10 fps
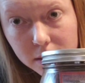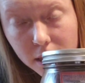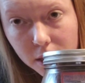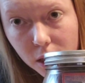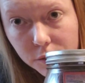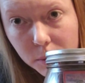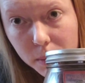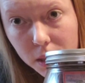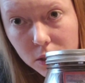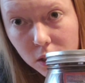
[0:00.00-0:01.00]
sand off the
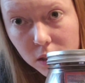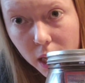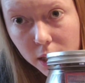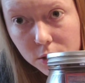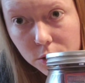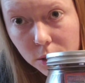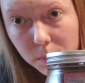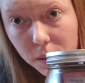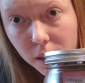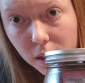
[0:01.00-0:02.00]
beach our last
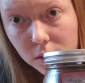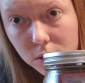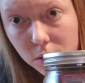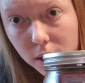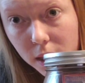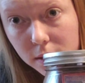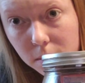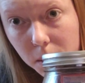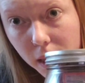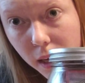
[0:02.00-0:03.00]
trip there, so I got
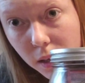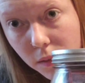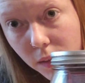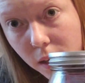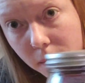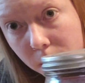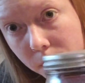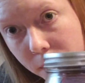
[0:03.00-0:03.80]
some of that in there.